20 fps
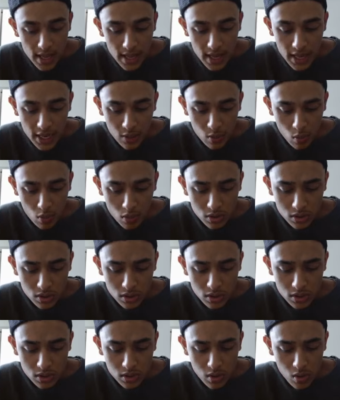it
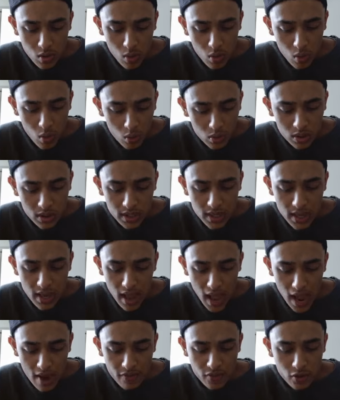was only
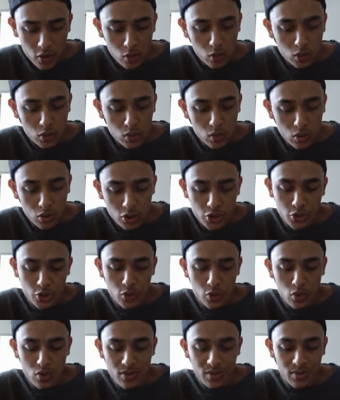after World War
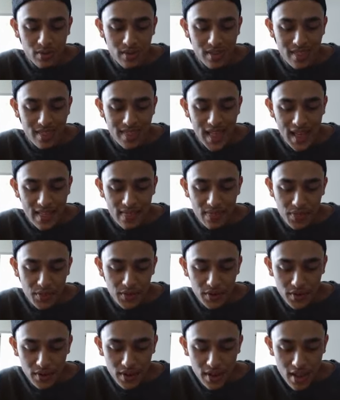II that
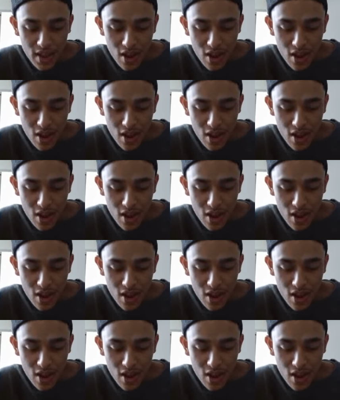the